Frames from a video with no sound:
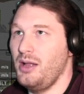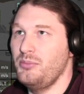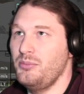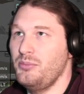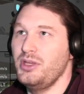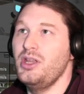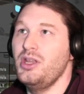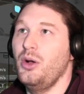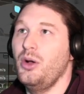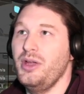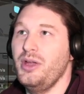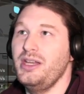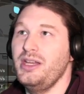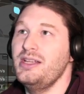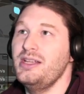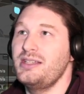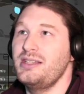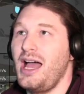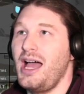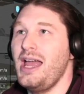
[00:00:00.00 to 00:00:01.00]
But no, it
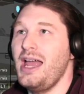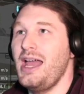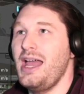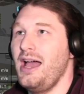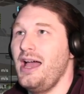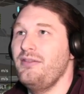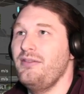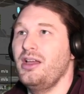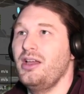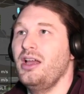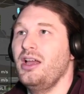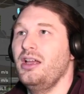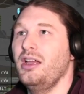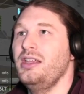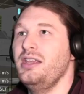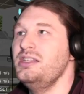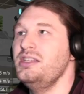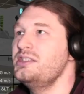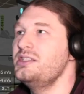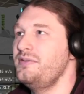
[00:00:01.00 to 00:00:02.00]
is I have an
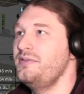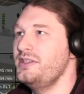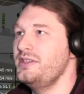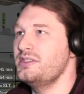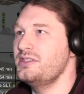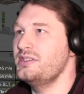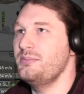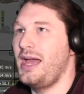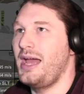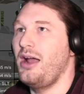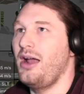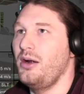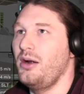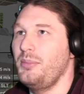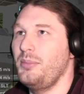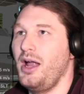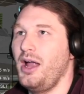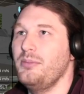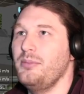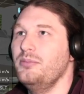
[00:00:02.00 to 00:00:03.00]
insufficient power
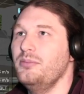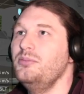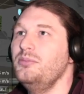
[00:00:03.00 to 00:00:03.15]
problem.